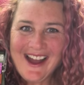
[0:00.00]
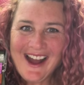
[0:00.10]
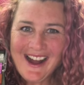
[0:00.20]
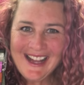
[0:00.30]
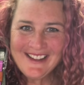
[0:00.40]

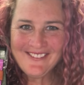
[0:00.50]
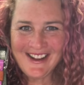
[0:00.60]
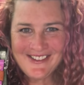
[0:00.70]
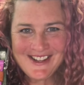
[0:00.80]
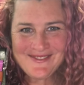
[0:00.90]
Hi,
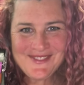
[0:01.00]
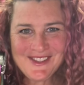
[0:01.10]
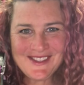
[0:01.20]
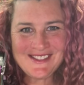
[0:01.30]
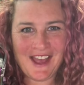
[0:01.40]
welcome to
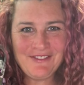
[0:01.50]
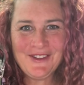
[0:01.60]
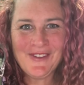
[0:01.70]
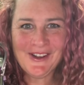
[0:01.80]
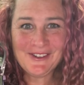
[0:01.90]
the
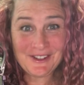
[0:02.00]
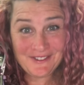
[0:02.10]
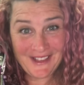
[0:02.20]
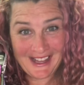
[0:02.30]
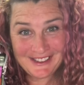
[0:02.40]
Daffi world of
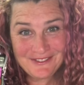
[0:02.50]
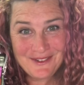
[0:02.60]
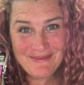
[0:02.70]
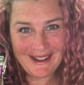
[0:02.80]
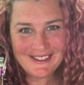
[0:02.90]
colourful
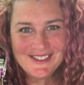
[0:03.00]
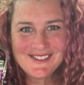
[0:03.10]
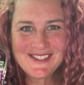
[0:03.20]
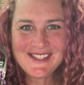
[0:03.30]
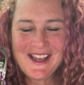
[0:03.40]

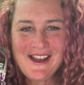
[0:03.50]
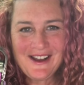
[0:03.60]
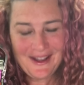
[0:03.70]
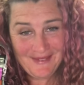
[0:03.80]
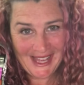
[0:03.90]
belts.
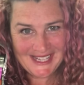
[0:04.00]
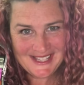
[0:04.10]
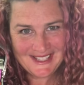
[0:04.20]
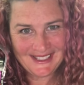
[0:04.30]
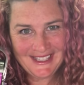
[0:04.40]
I'm
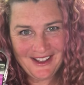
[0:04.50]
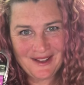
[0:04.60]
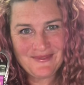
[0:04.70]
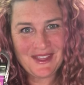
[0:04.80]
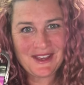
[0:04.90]
Ainsley,
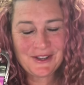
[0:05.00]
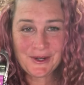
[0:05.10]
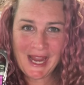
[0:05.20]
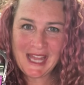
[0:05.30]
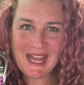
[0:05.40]
I'm the
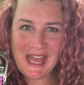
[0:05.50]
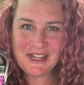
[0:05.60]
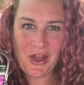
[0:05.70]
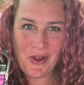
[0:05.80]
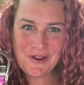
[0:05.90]
creator and
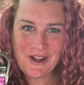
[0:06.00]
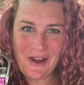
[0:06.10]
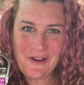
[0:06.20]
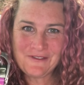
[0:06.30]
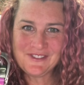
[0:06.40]
owner
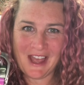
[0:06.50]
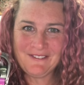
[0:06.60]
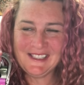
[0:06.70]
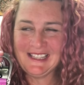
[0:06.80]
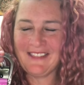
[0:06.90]
of
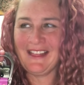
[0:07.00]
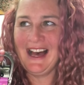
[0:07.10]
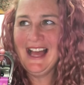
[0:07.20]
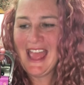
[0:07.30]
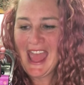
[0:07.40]
Daffi
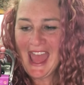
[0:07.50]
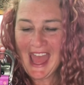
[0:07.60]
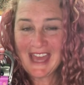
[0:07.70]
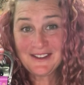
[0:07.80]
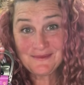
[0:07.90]
Leather,
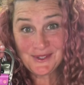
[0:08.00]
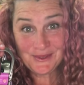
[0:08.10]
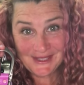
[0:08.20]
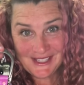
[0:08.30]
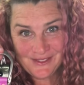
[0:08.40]
and I'm
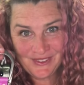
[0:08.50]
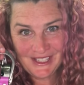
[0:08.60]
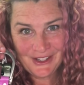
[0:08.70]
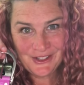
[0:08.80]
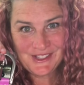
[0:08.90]
doing this
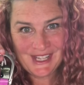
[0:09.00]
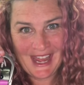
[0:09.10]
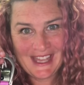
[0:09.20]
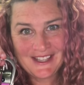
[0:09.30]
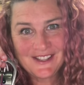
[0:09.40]
video
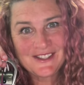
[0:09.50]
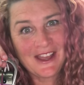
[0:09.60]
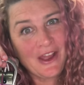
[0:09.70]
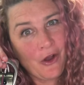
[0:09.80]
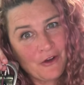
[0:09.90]
today because
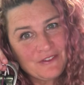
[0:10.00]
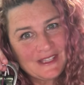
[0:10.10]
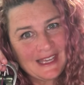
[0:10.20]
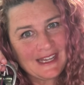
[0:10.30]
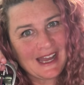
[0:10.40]
I often
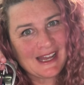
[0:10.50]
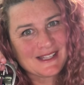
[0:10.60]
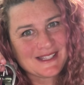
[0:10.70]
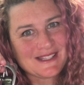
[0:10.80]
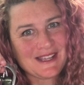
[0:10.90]
get
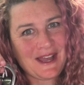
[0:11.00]
asked